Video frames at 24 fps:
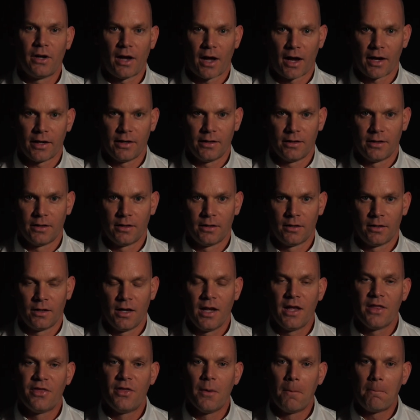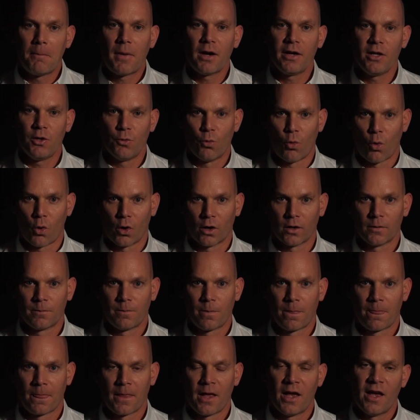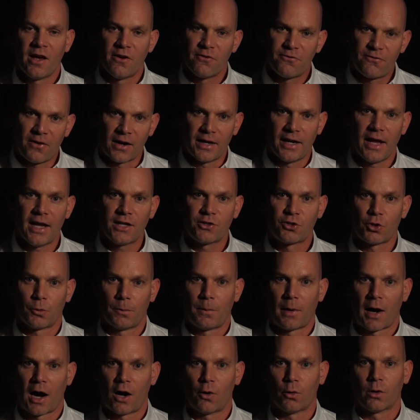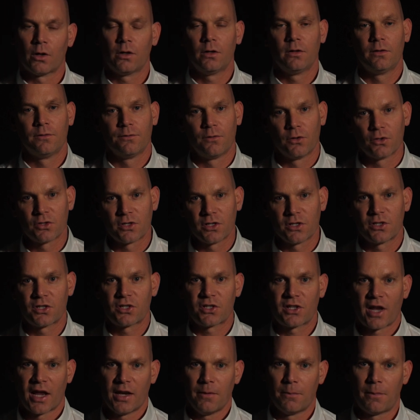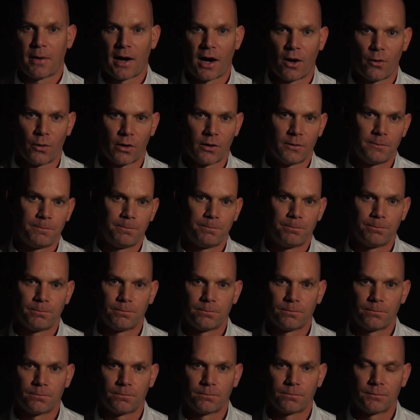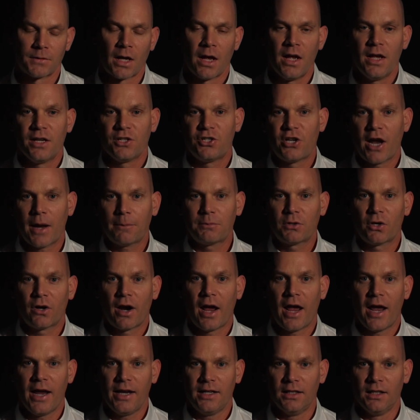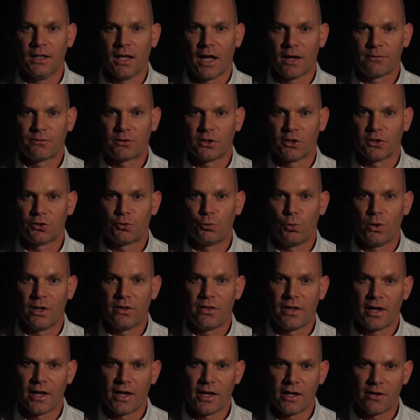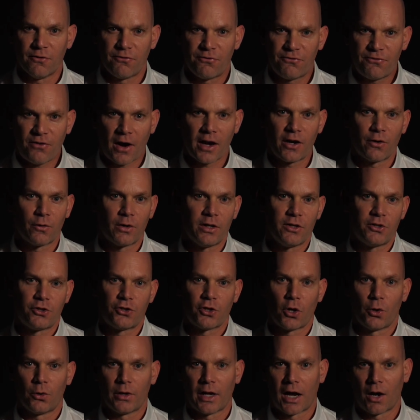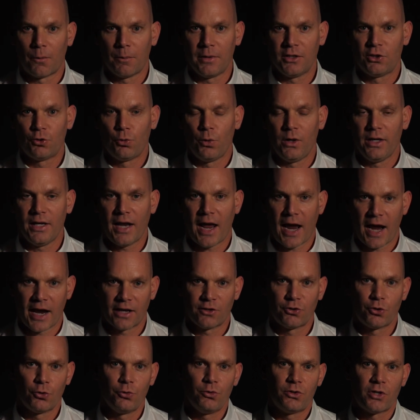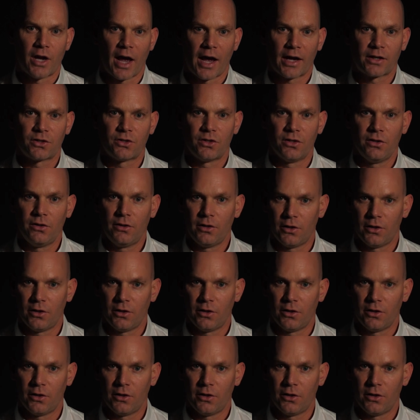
9, The Money War, Financial Power versus State Power. Chapter 8 left us with a fiery showdown between Andrew Jackson,